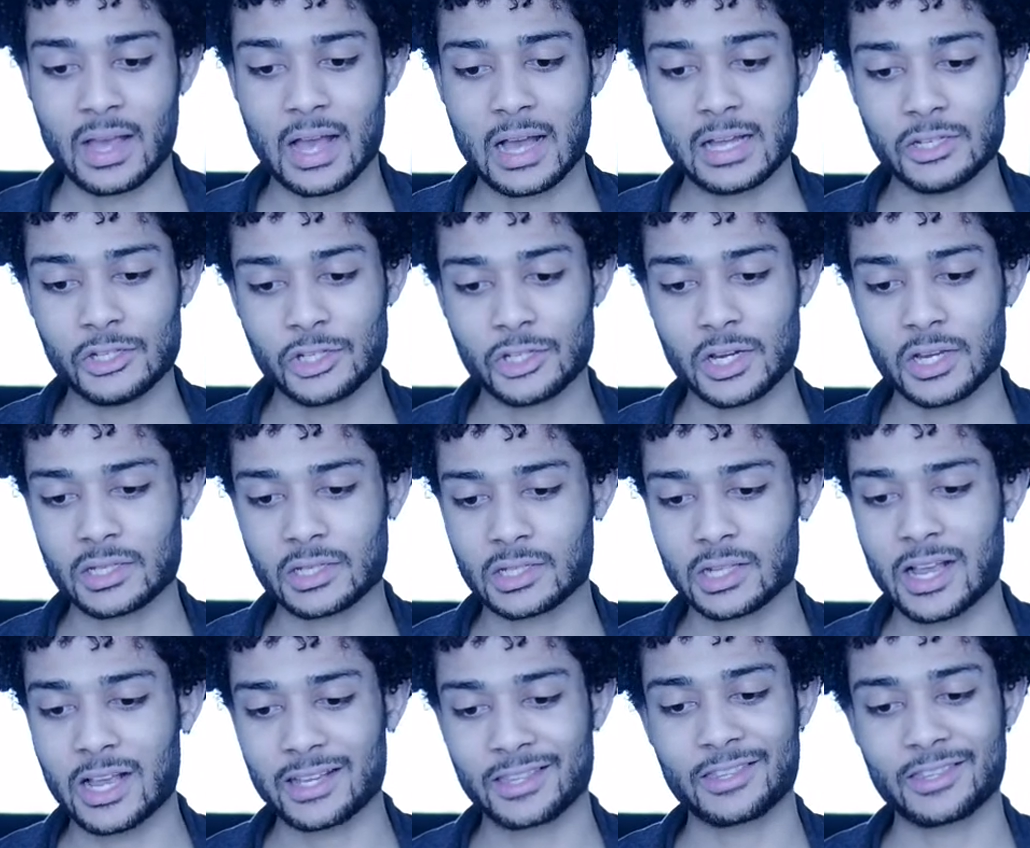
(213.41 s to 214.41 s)
And just
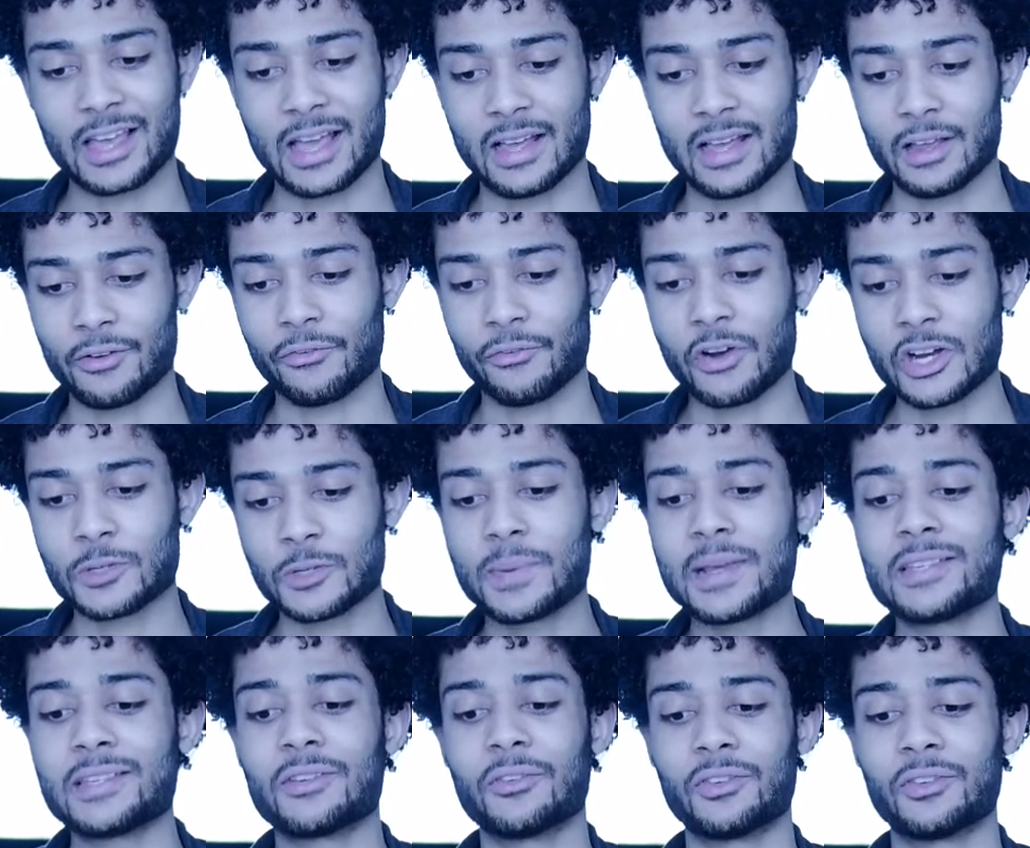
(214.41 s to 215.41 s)
like that, a fresh
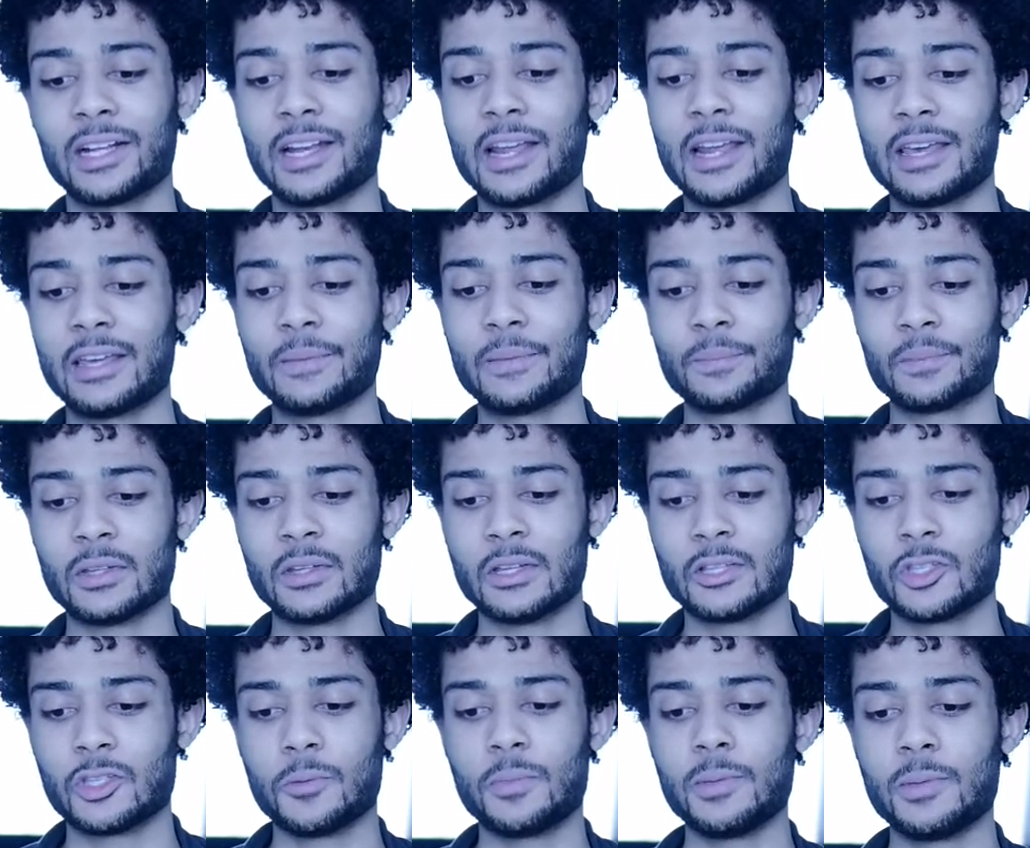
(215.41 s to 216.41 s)
piece of clay
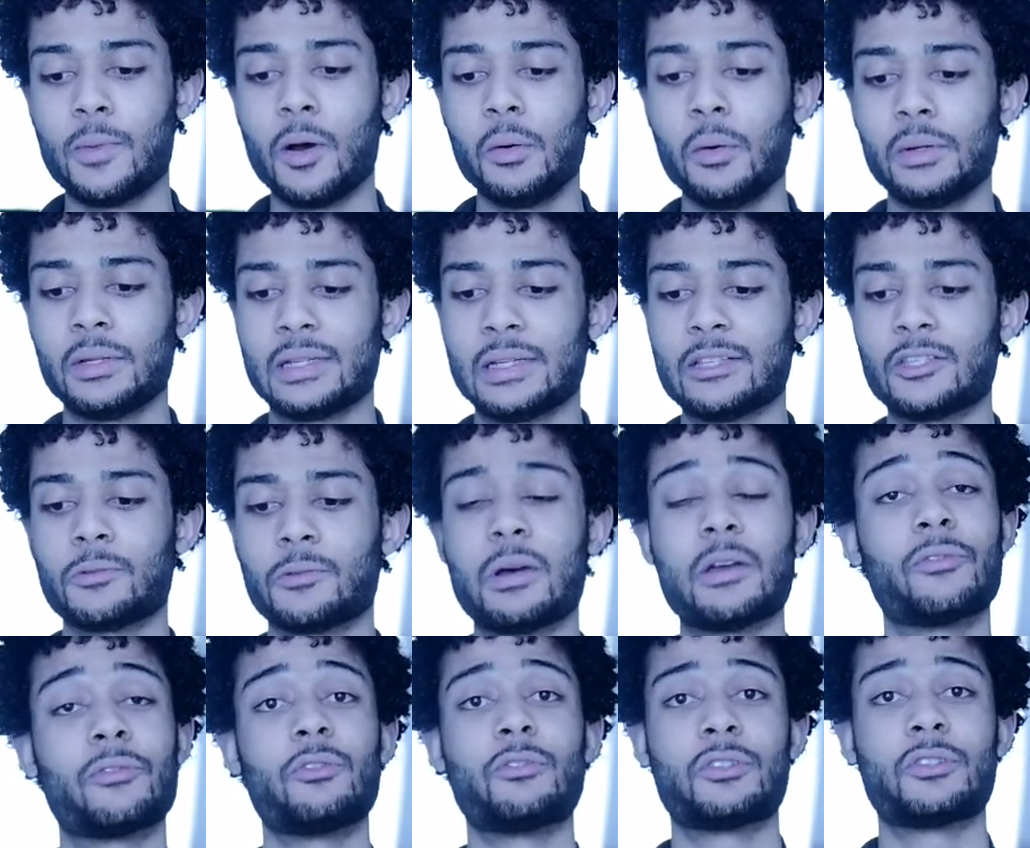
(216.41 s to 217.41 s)
to be molded into
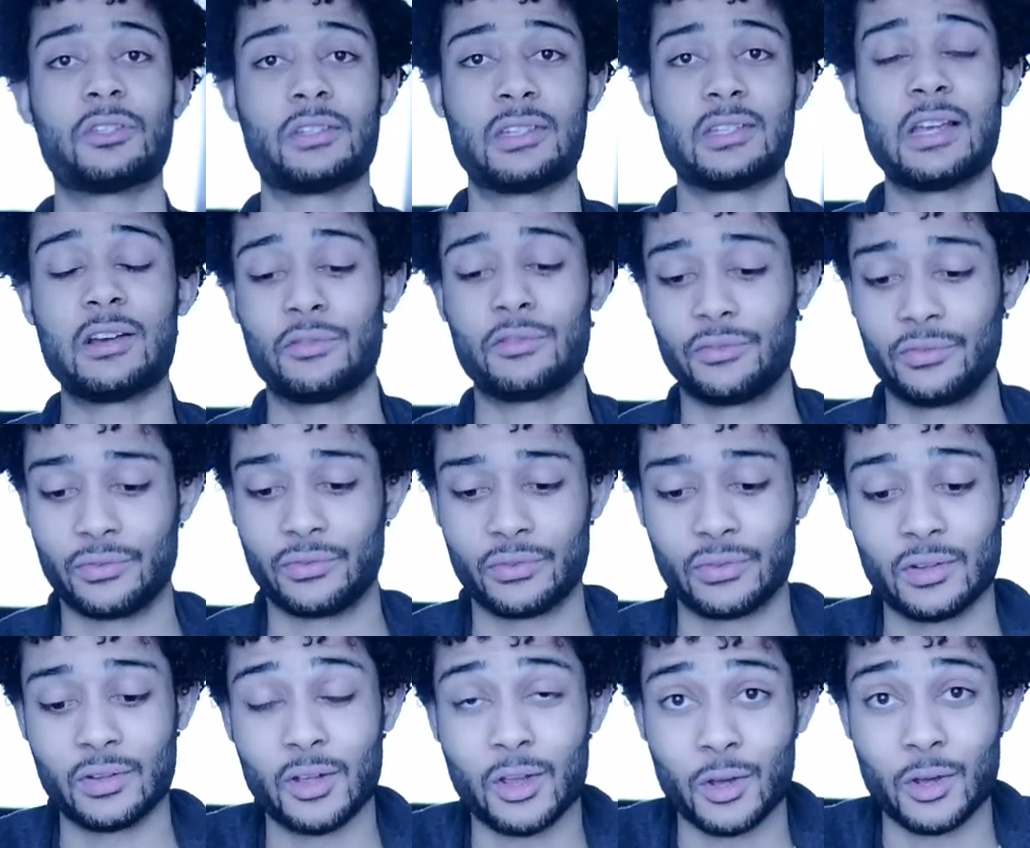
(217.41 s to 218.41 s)
my future self
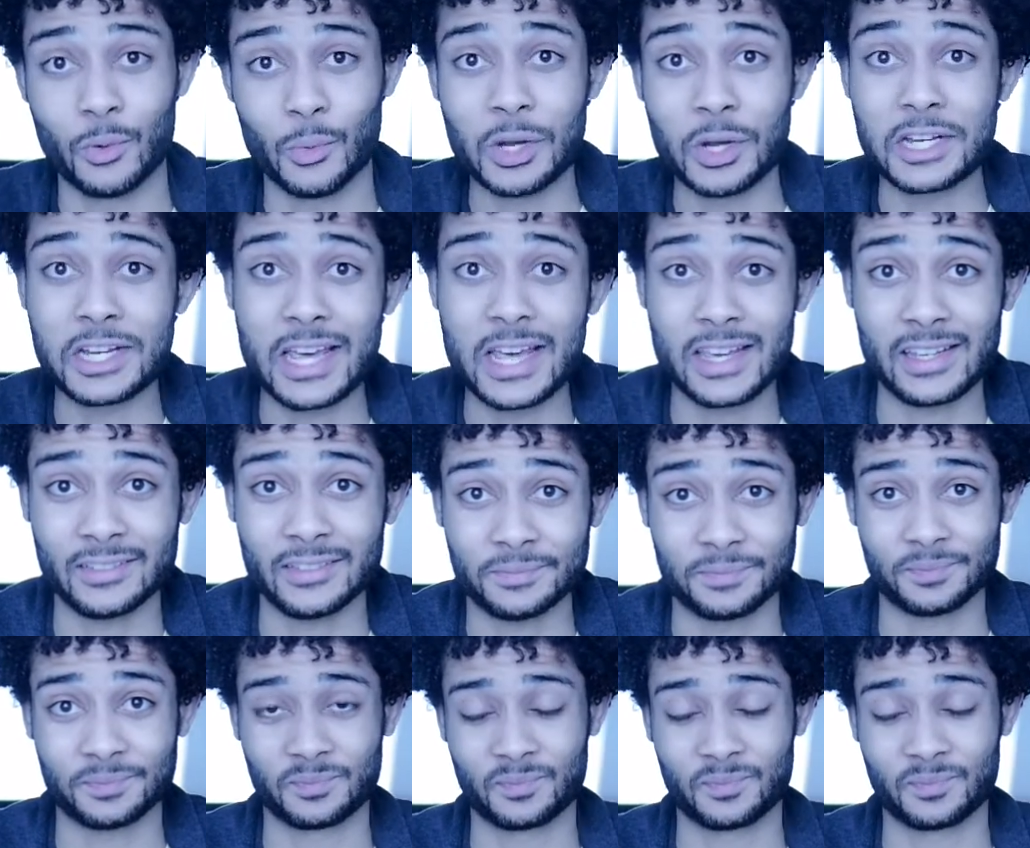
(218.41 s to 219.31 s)
one day.